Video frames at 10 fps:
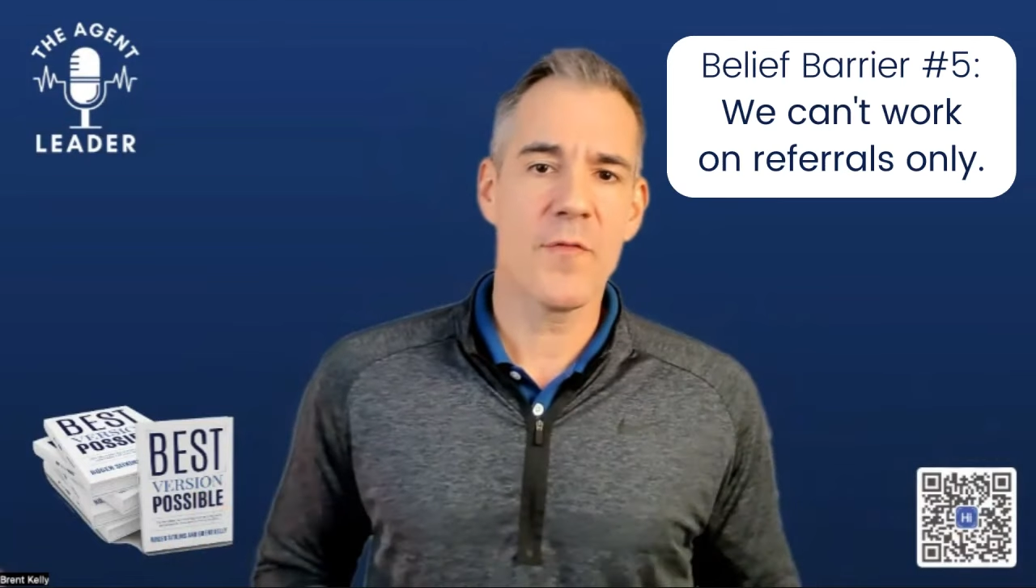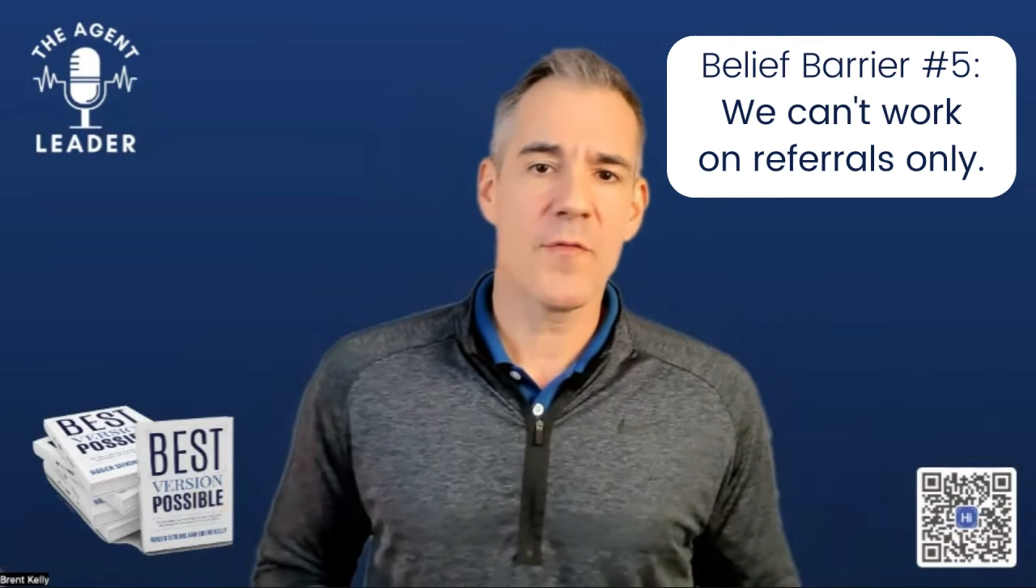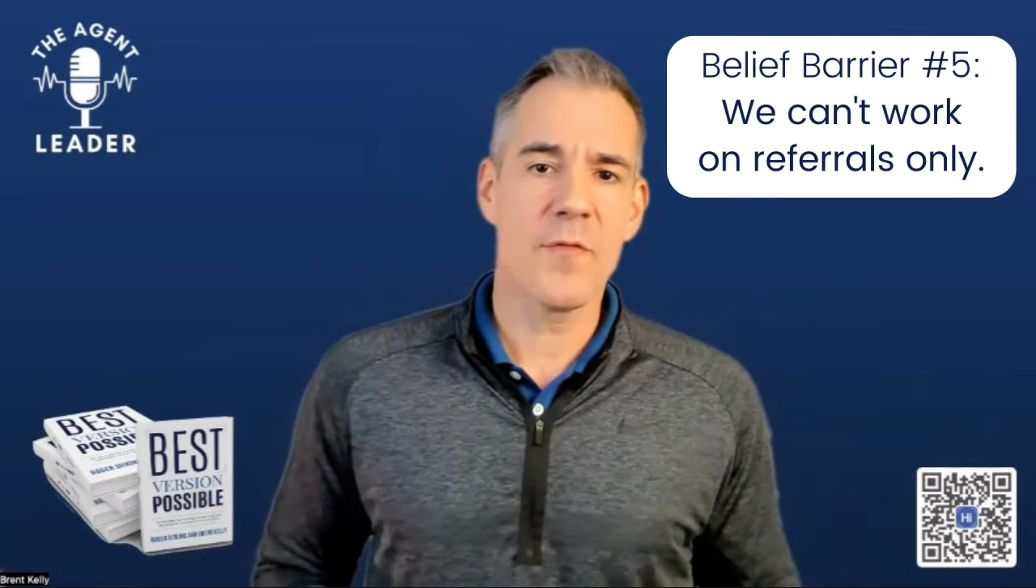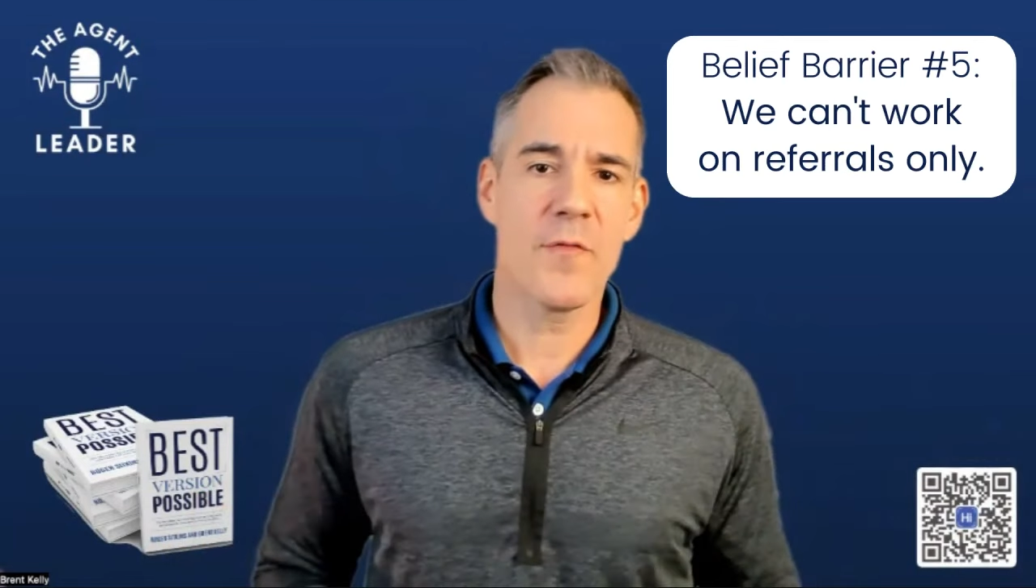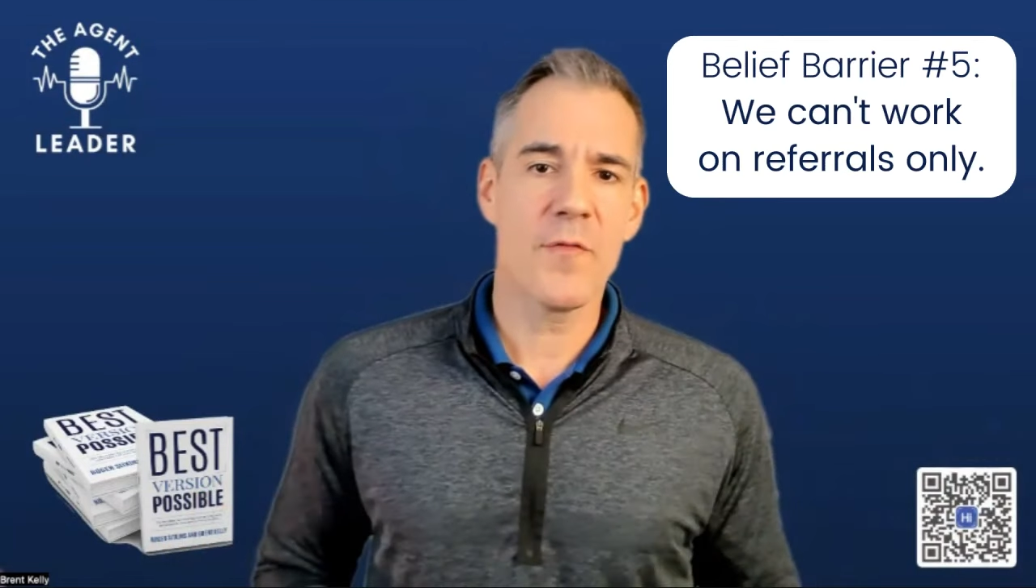
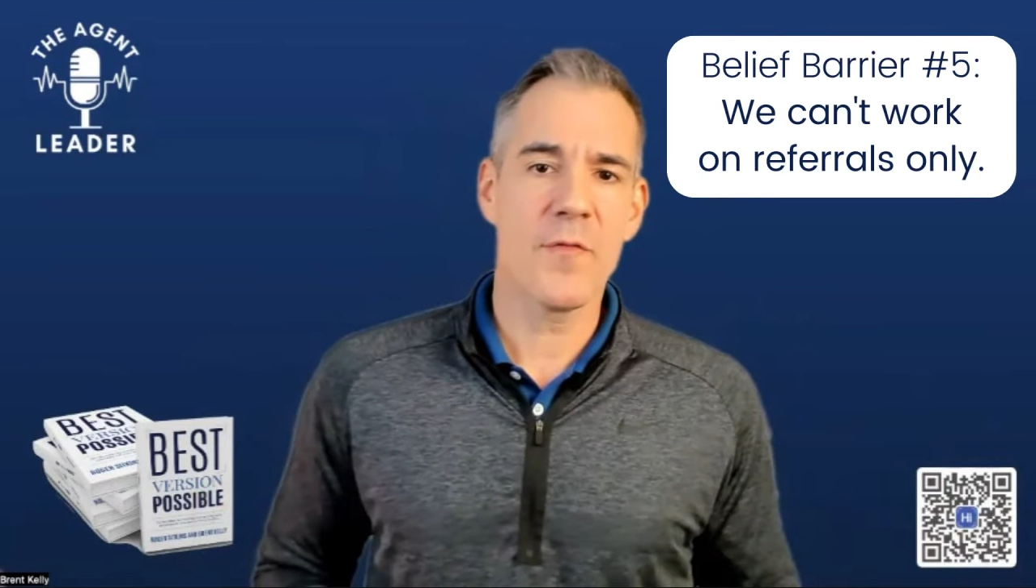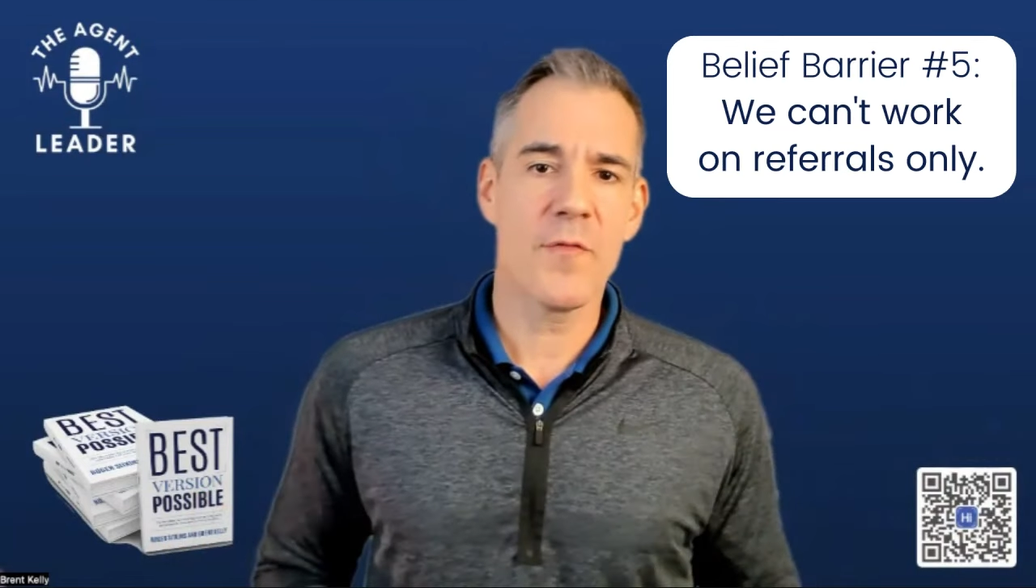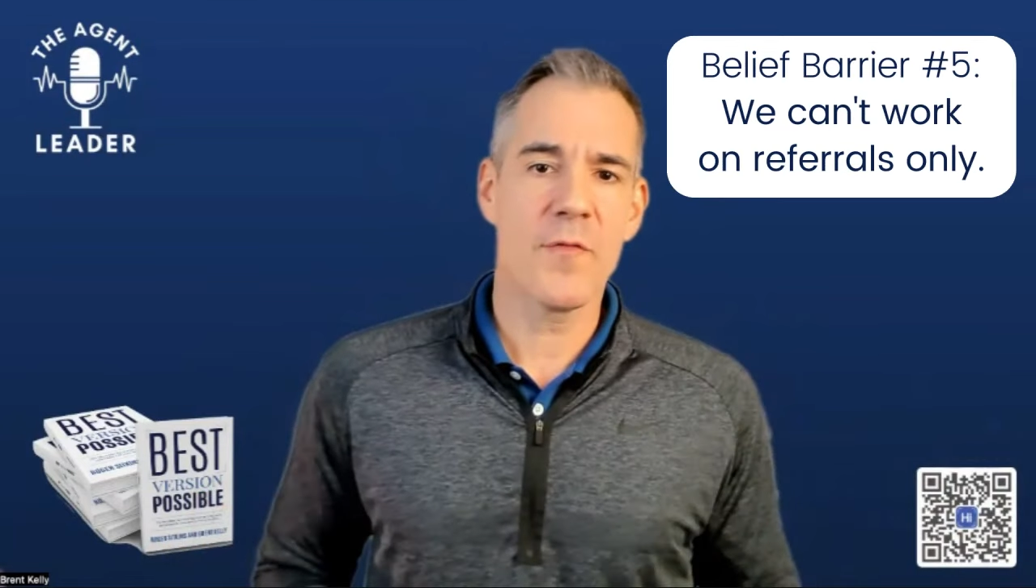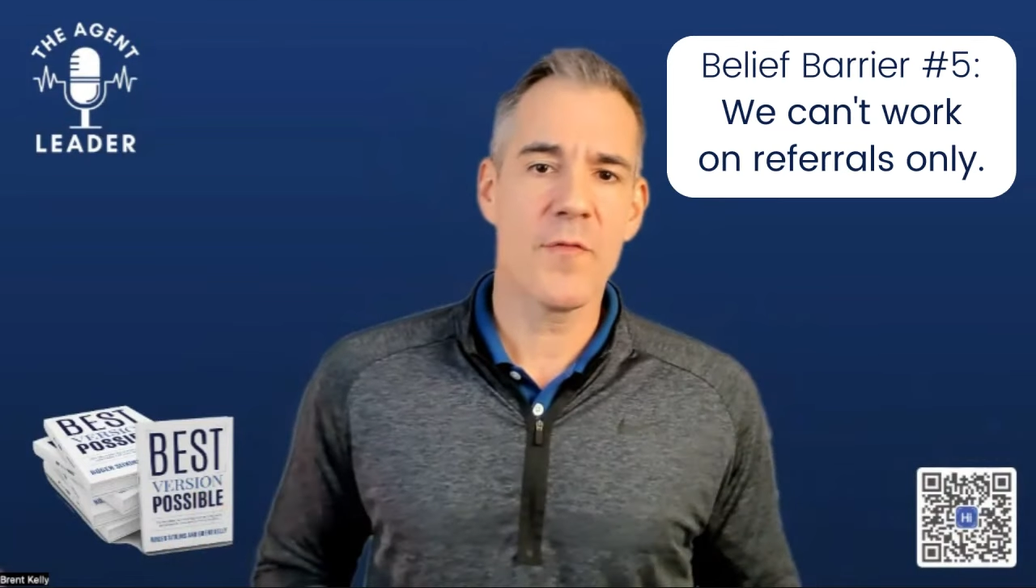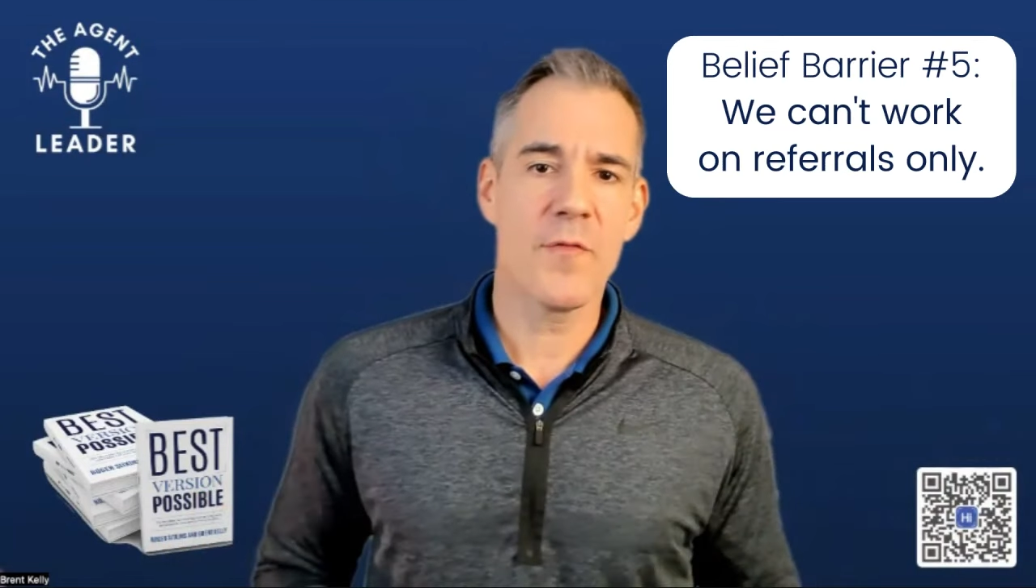for them or if you're not